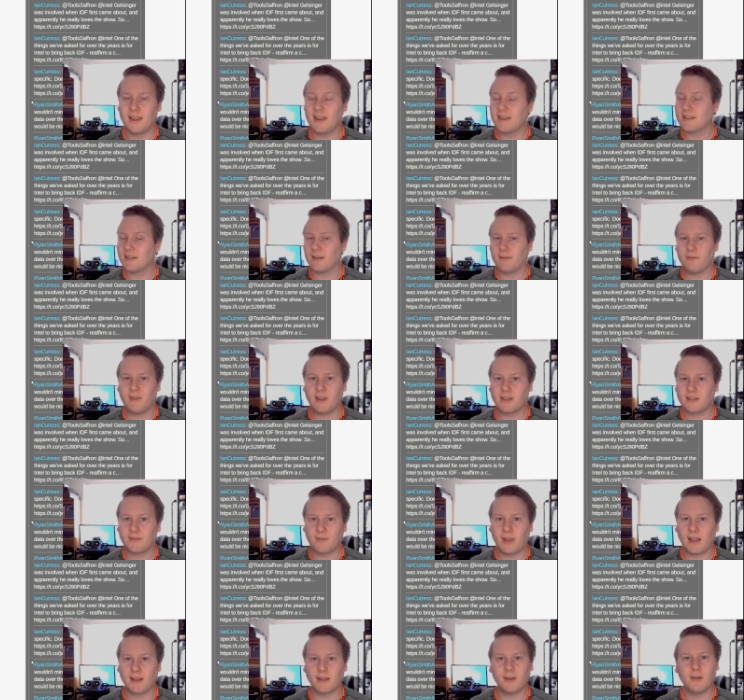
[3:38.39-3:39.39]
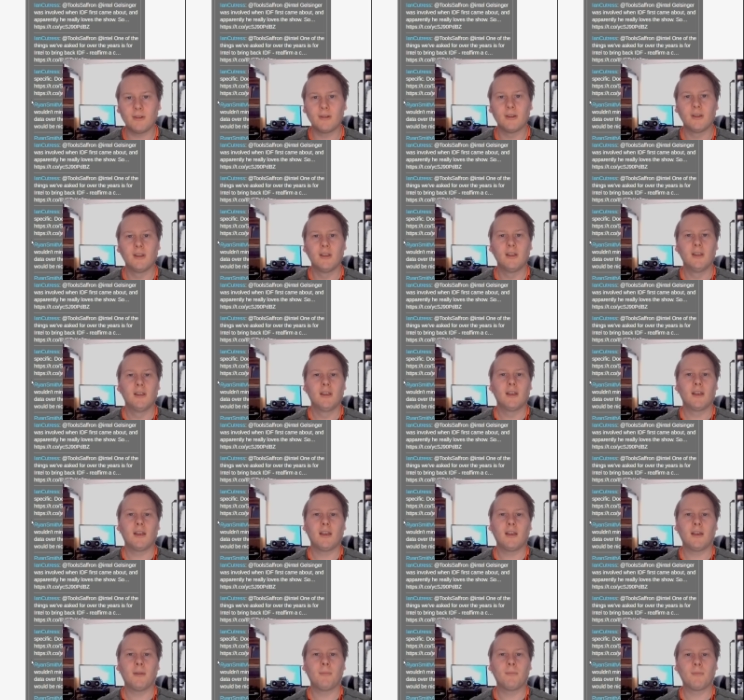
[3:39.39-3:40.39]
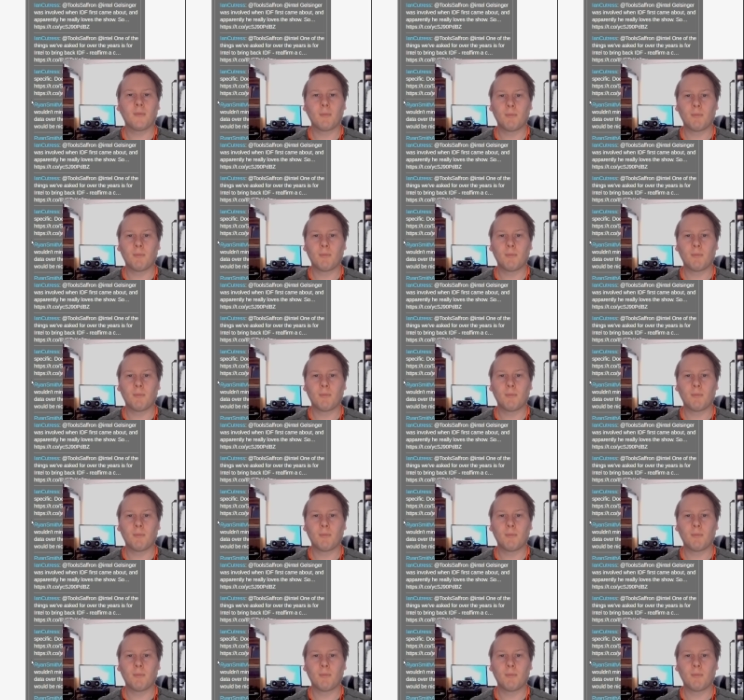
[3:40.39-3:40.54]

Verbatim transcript: It isn't a fixed value, um,